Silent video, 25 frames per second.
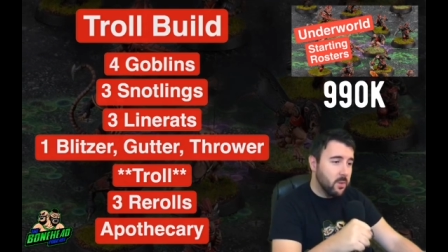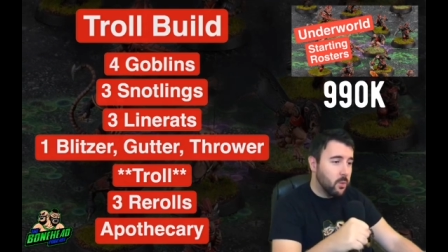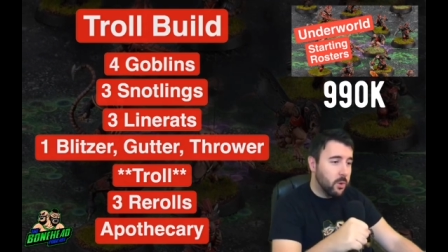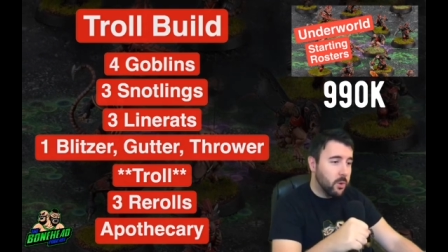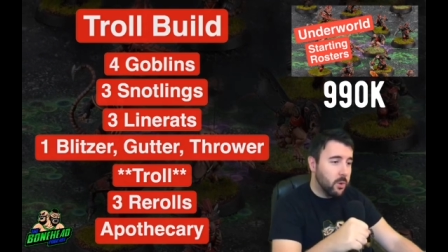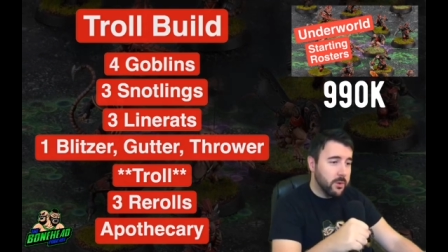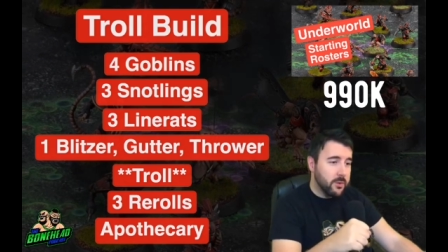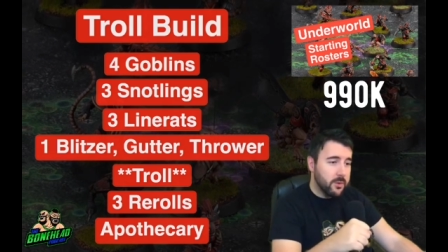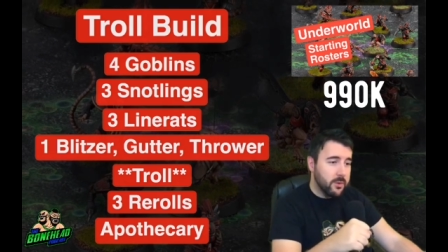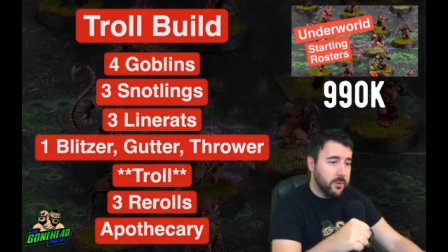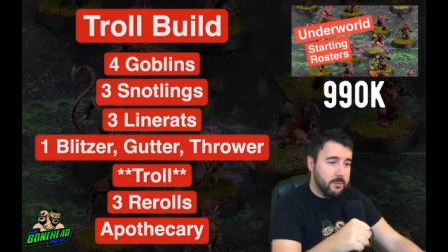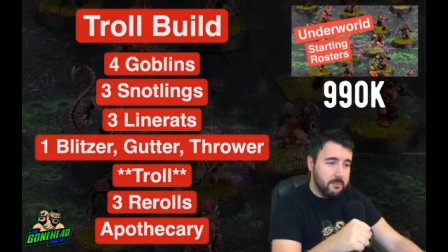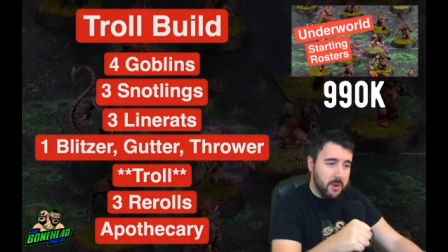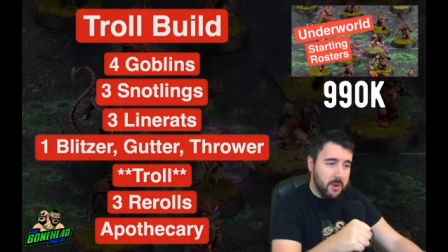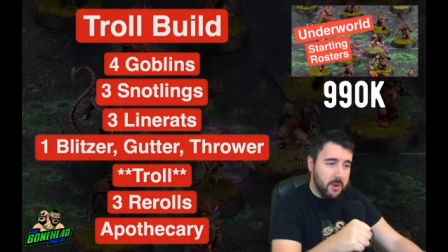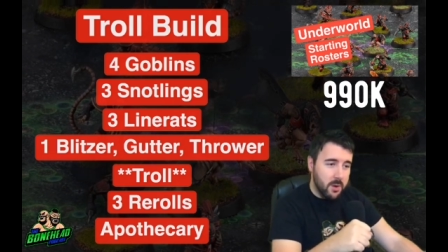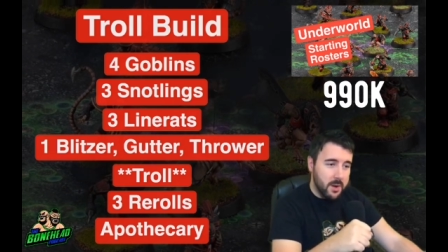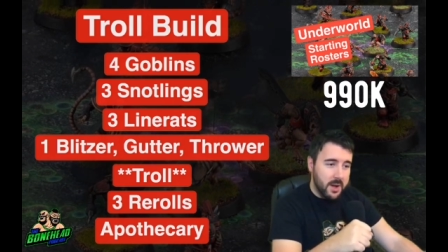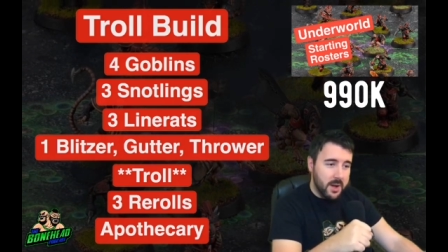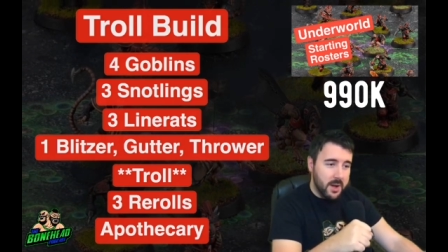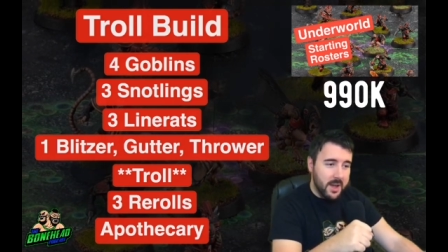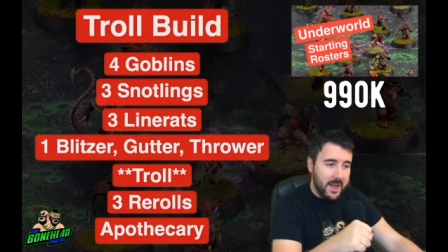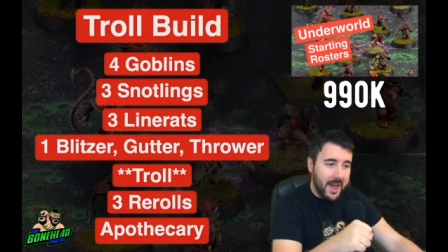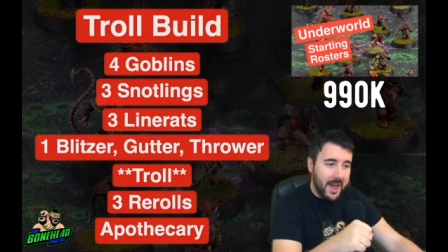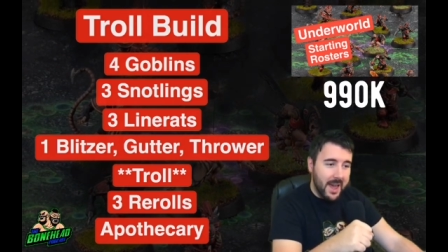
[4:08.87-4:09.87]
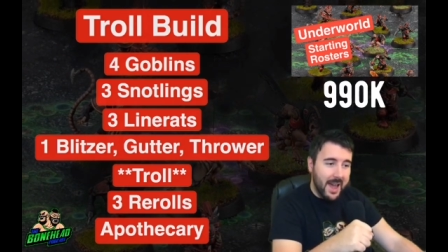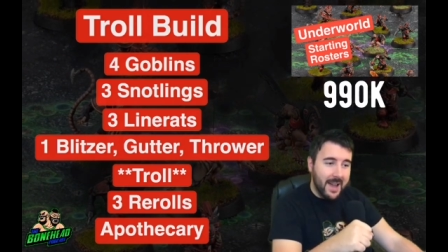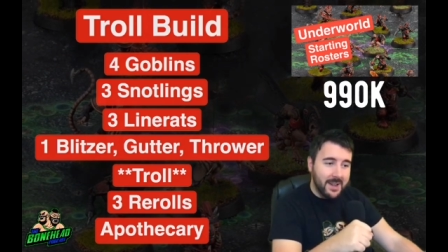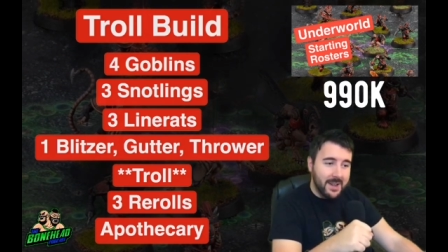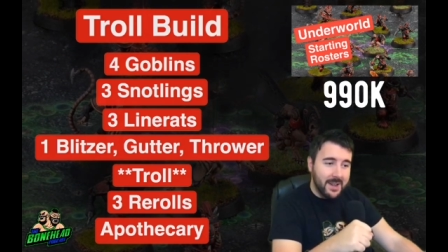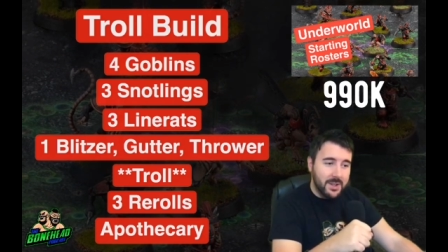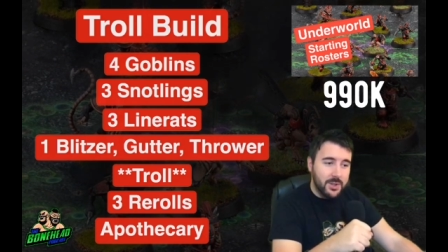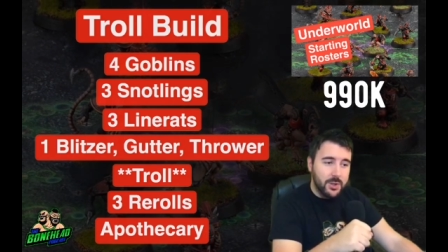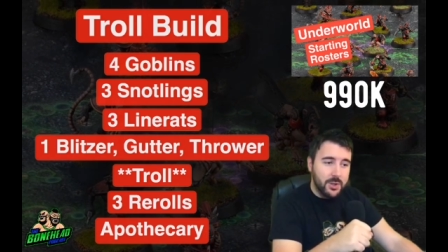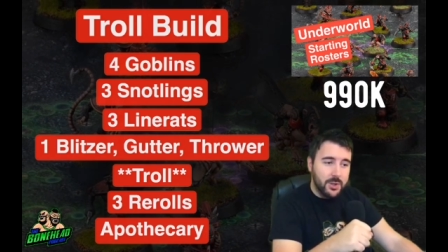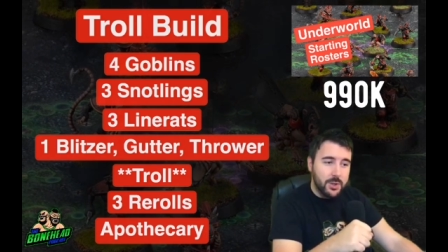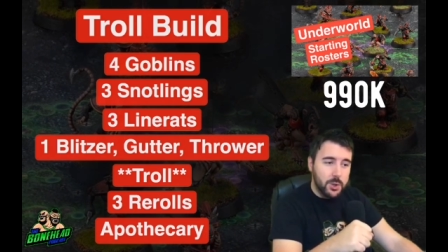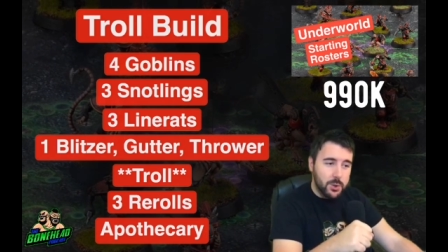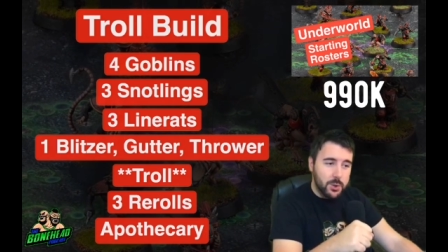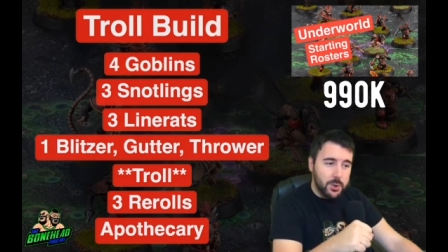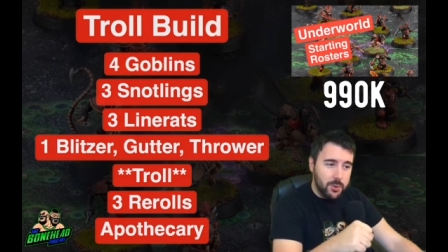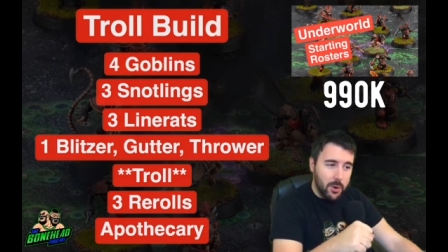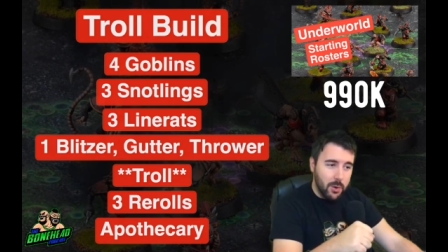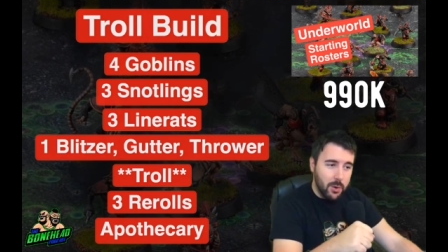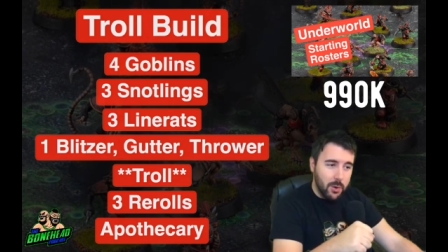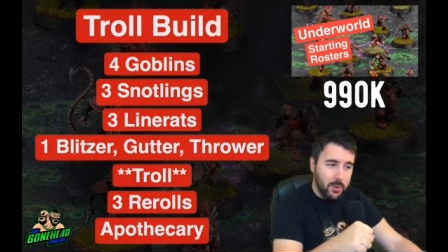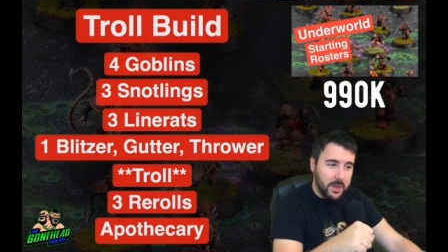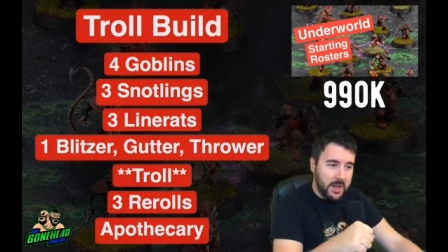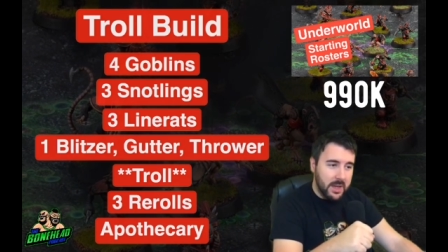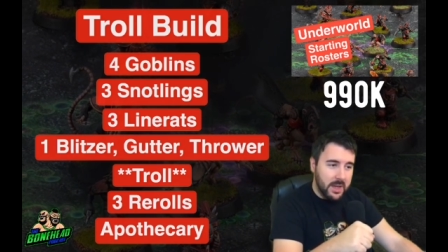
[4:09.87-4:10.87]
1 thrower and the
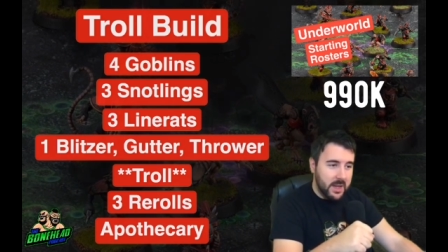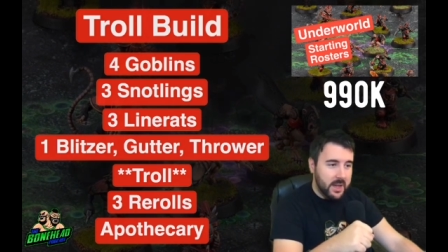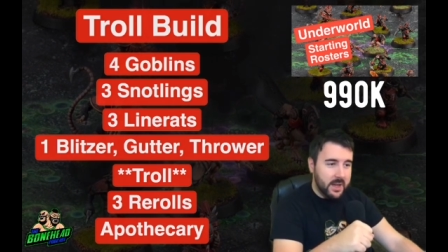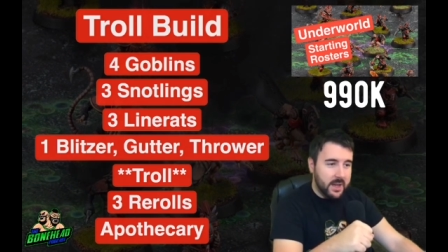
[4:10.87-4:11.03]
troll.